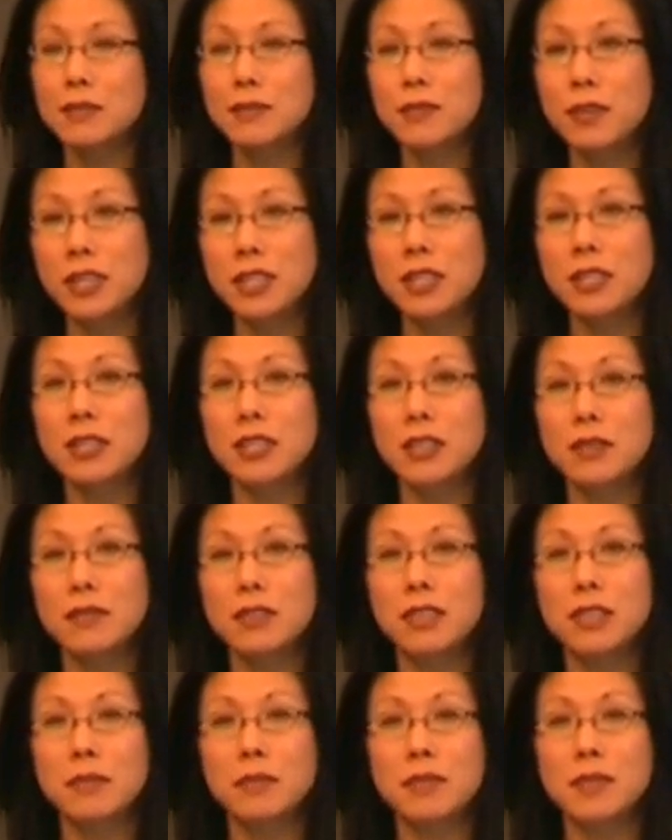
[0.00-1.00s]
His friend had
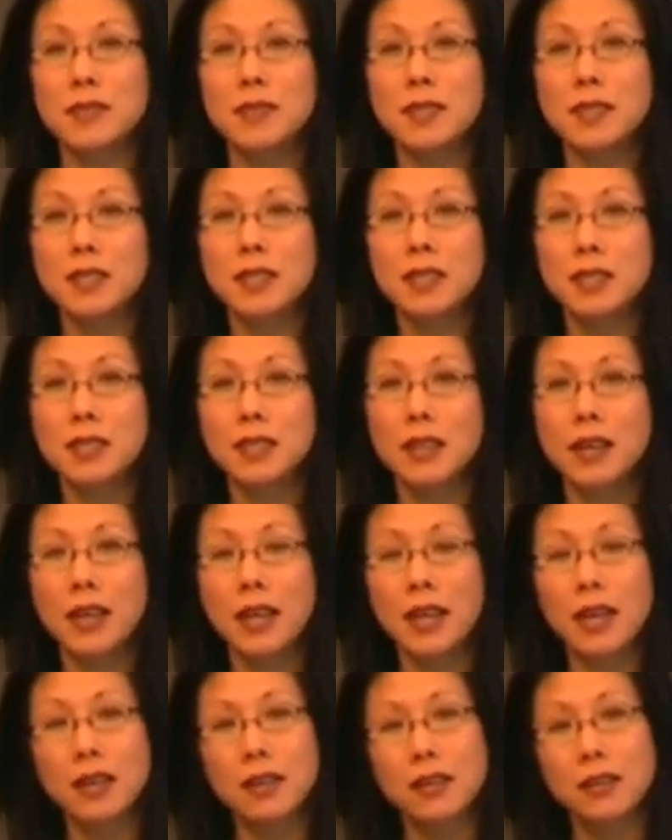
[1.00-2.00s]
given him a CD
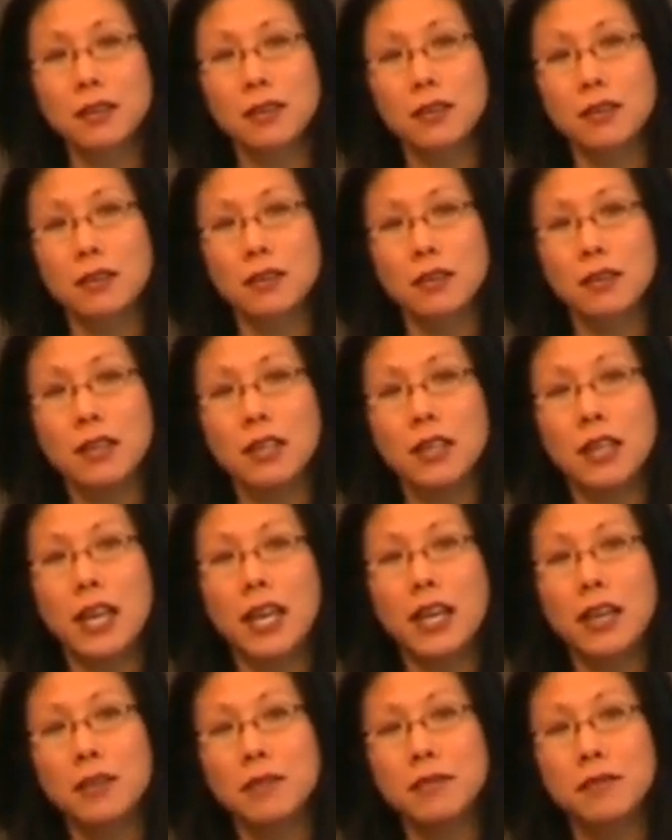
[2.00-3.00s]
that had a little
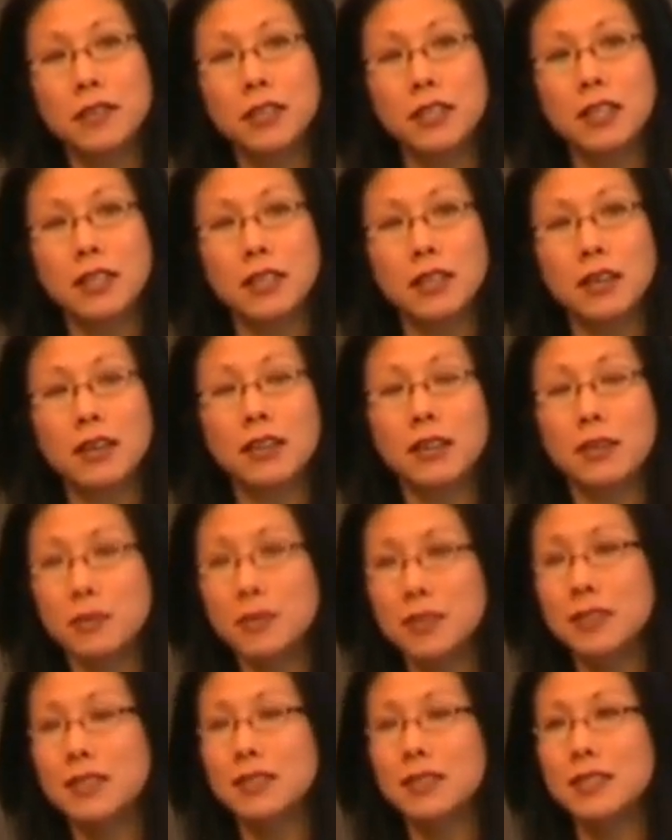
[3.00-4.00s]
AMV, uh,
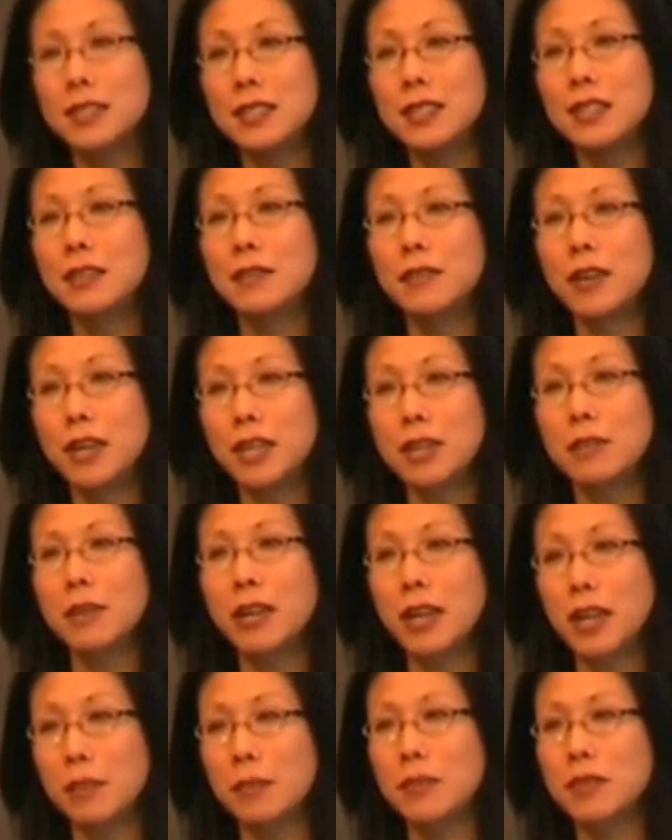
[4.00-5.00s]
it was a CD of
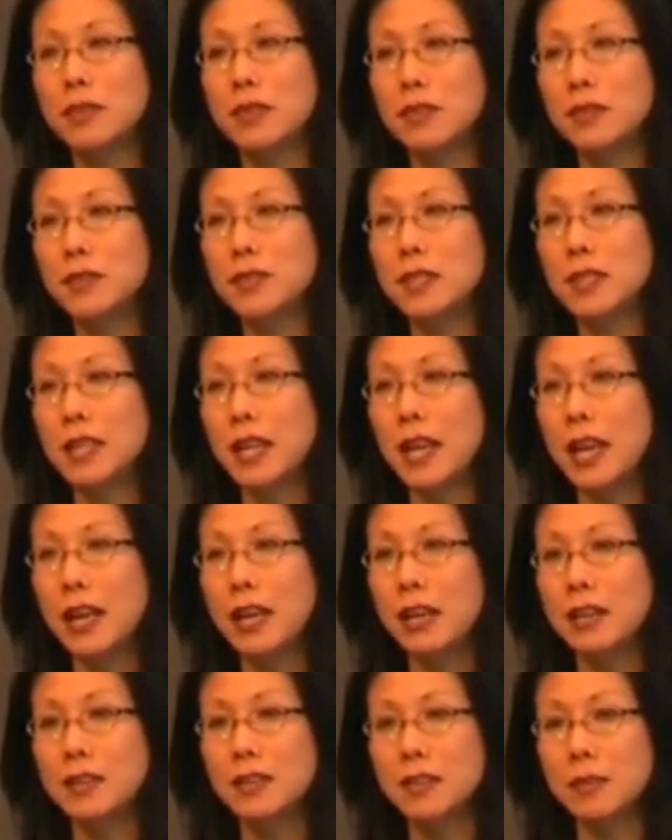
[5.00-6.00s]
anime episodes, and it
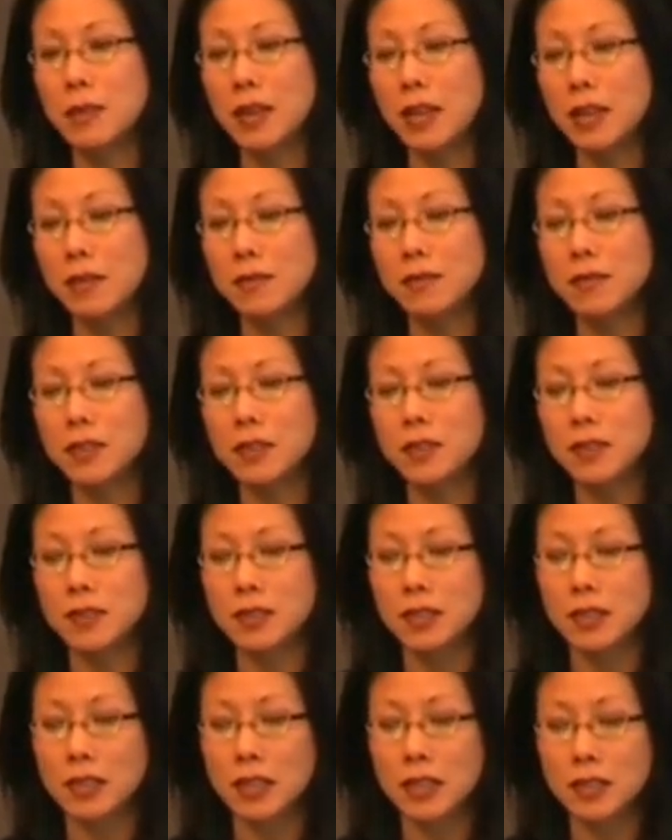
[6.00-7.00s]
had some
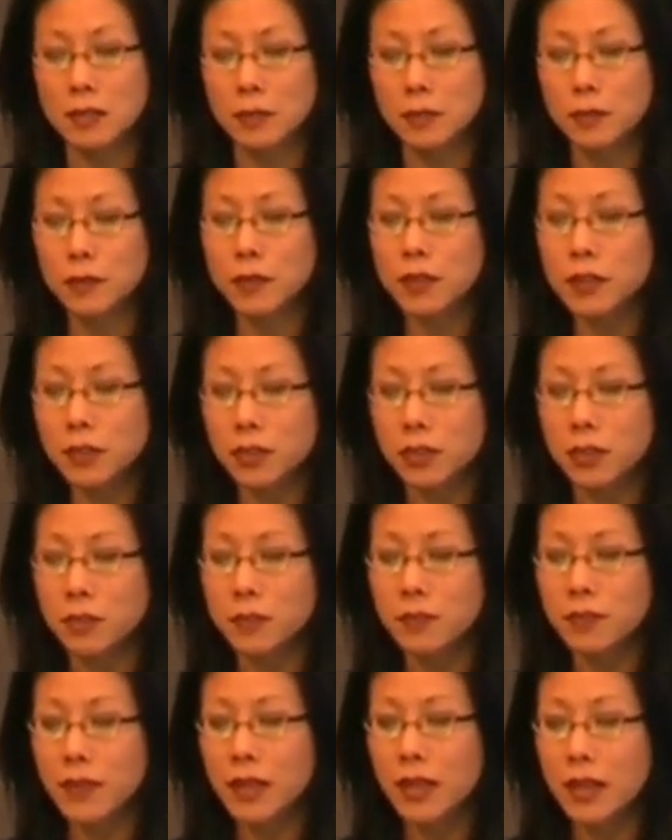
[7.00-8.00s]
AMVs in as a
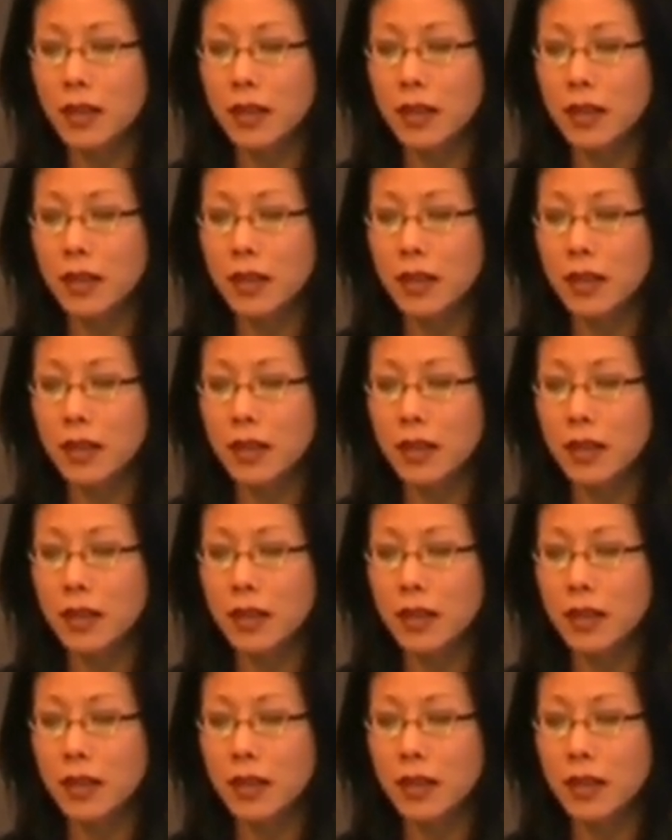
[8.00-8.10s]
filler.